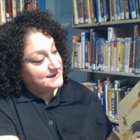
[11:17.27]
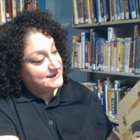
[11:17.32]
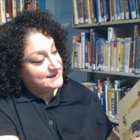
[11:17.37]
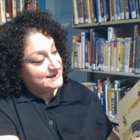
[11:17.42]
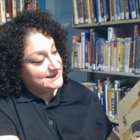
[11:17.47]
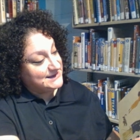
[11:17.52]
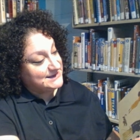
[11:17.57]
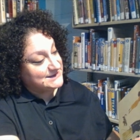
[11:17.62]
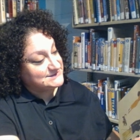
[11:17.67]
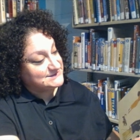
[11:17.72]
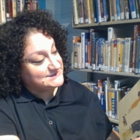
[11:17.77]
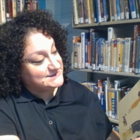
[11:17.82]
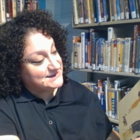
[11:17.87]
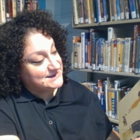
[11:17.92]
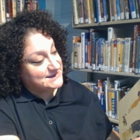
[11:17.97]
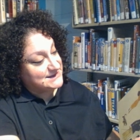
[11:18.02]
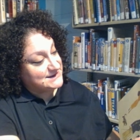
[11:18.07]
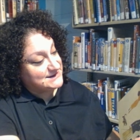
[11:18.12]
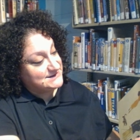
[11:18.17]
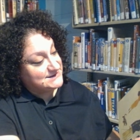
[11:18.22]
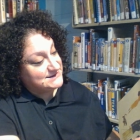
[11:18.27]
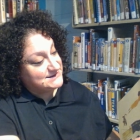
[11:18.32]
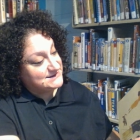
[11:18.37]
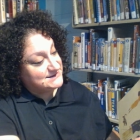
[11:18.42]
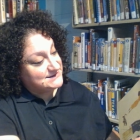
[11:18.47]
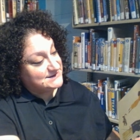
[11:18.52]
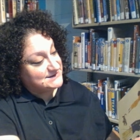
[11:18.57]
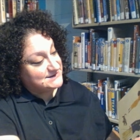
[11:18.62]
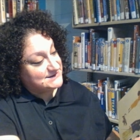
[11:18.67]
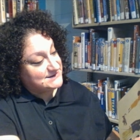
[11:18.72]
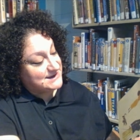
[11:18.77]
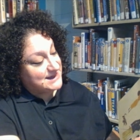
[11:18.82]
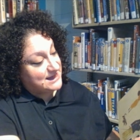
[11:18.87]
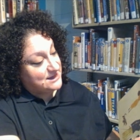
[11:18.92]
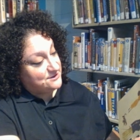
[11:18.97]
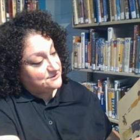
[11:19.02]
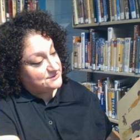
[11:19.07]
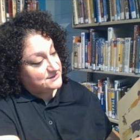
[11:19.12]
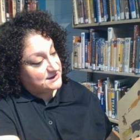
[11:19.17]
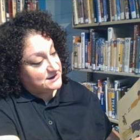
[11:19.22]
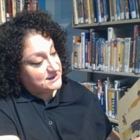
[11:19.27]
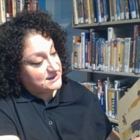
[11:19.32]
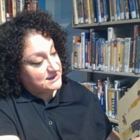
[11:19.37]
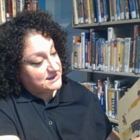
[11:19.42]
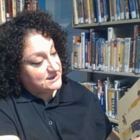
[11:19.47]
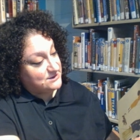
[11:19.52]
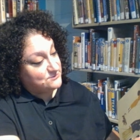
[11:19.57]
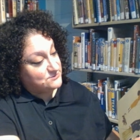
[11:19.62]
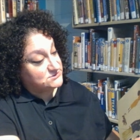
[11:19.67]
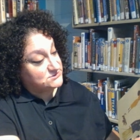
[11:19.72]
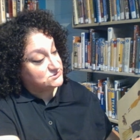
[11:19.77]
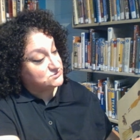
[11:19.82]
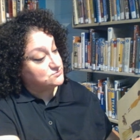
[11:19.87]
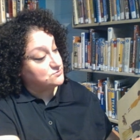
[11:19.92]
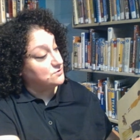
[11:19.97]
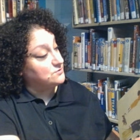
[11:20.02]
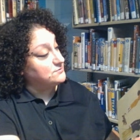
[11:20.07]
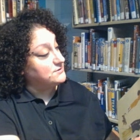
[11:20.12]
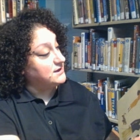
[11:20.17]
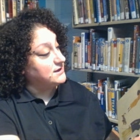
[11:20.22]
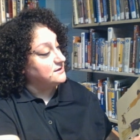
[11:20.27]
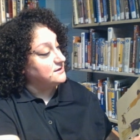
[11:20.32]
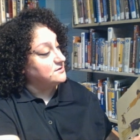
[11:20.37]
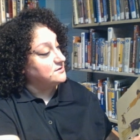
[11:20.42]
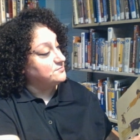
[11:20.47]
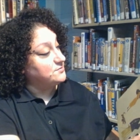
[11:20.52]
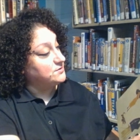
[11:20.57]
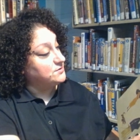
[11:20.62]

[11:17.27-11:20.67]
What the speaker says: He said now that he was grown up,